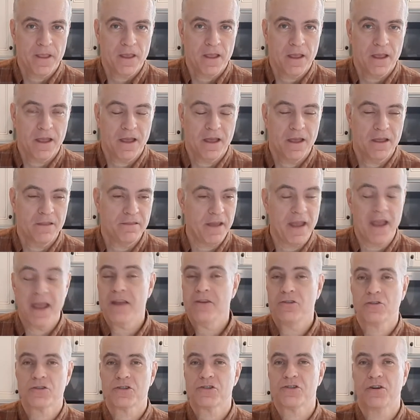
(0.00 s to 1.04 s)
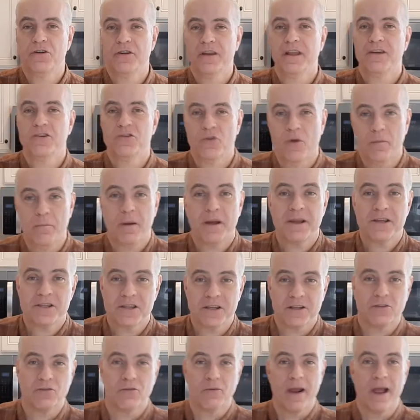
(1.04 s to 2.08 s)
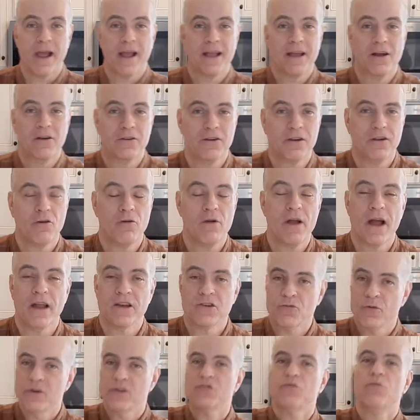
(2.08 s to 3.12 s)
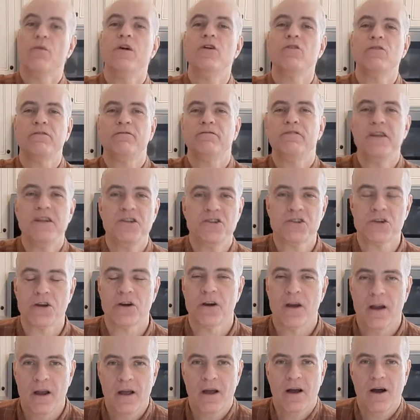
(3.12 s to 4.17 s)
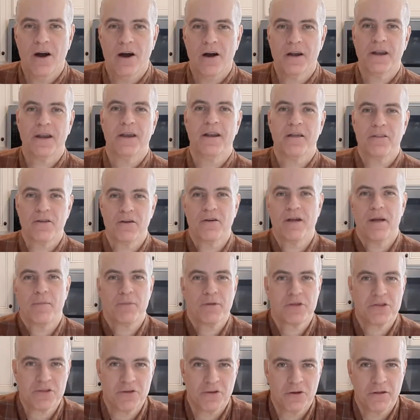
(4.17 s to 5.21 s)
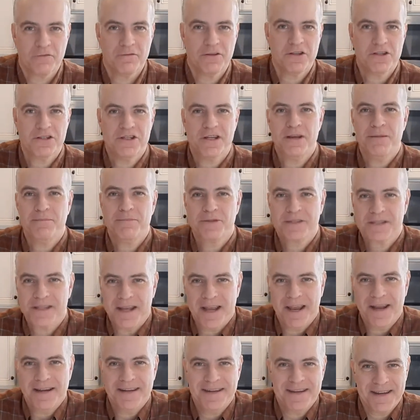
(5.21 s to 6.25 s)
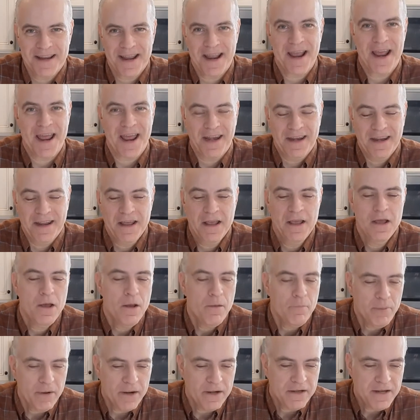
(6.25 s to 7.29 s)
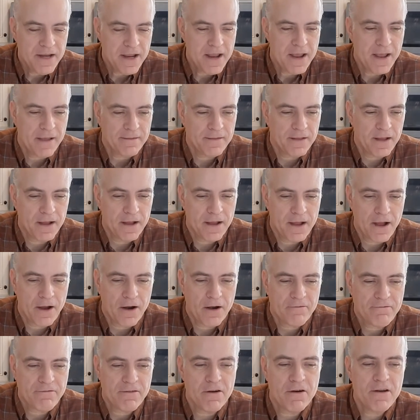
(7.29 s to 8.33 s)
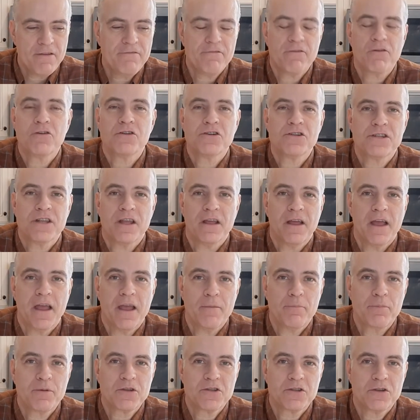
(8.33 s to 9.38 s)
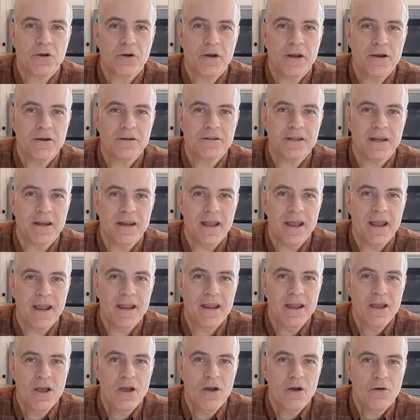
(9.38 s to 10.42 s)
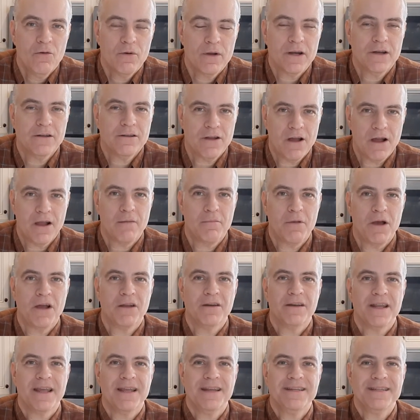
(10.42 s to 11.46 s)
The handles turned into a bicycle rack out in the garage, which will feature on another episode of the Cheapskate Dad. But yeah, our very first episode here today, we're going to talk about